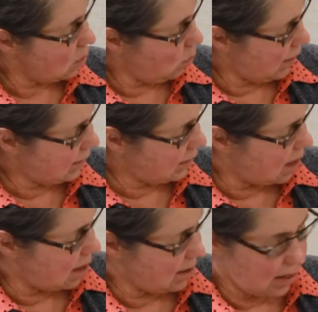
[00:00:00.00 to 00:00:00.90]
ones
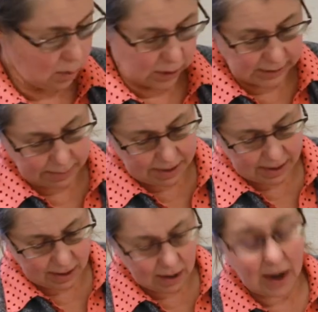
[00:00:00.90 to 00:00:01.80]
are the ones up
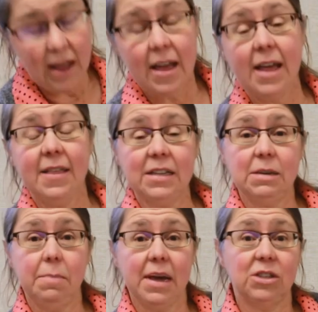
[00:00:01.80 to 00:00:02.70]
here, and that's
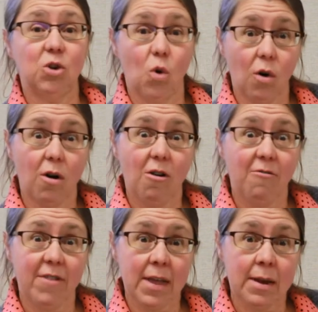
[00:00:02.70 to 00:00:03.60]
a pectoral
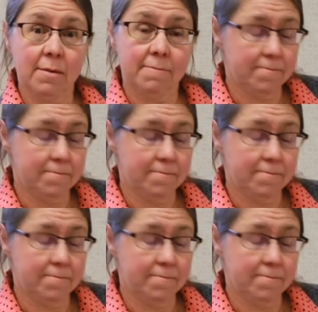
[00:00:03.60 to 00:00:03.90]
fin